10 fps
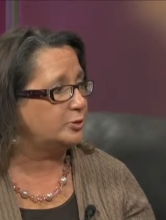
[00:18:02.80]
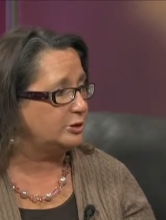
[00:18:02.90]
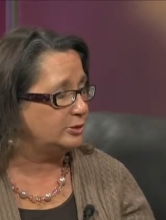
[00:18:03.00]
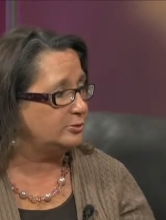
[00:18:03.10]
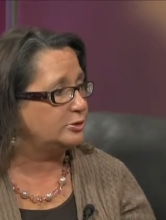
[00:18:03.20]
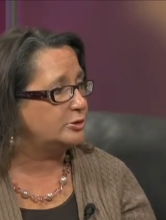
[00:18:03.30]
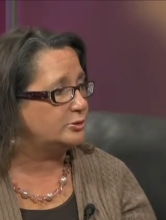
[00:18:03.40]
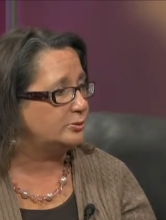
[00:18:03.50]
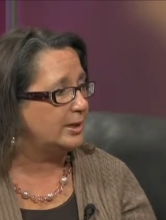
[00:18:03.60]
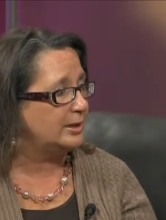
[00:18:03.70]
you
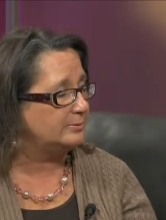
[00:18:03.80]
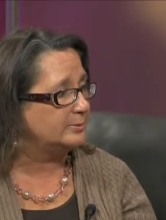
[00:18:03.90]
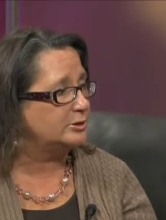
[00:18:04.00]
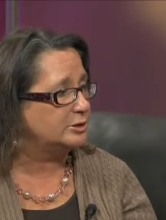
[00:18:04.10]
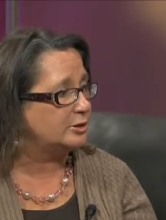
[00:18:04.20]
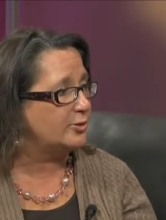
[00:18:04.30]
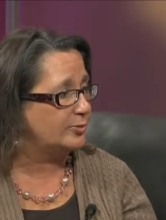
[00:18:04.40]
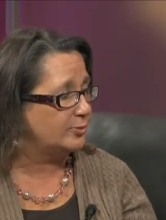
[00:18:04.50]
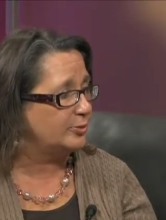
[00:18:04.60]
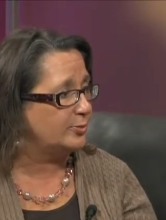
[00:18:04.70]
to uh, to go
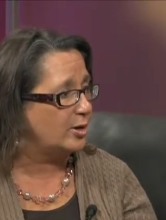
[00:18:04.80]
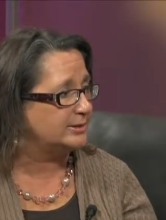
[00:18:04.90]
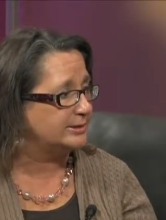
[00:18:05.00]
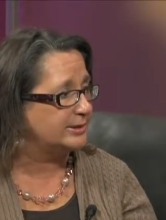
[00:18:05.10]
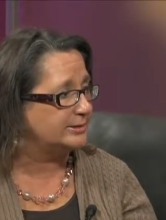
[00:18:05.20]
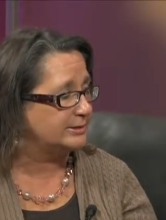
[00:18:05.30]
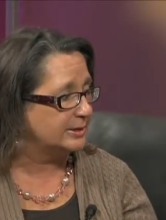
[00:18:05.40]
through the process.